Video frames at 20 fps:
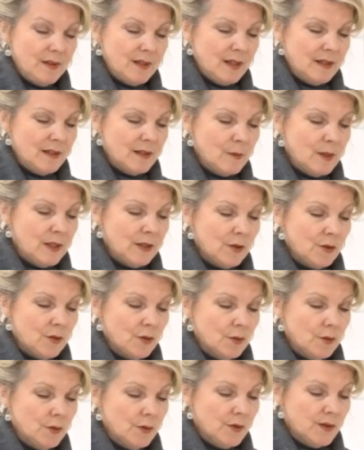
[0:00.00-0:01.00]
centimetre
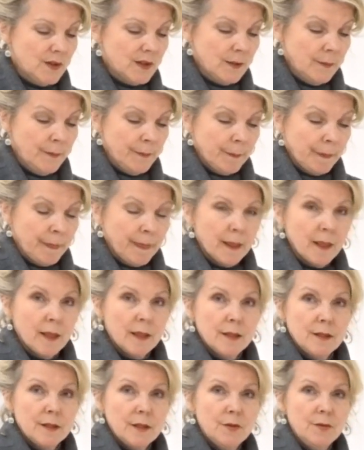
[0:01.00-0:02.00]
drawers,
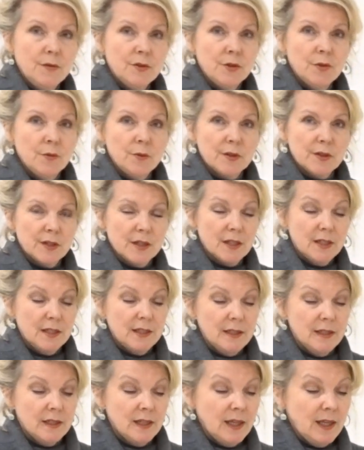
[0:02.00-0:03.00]
don't do what I
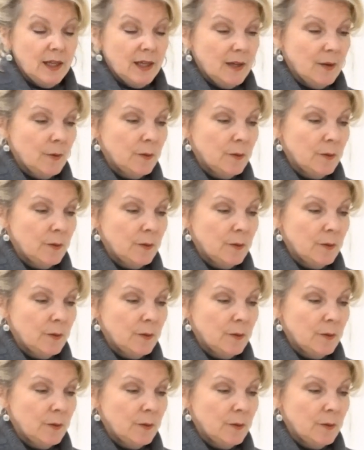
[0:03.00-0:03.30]
did here,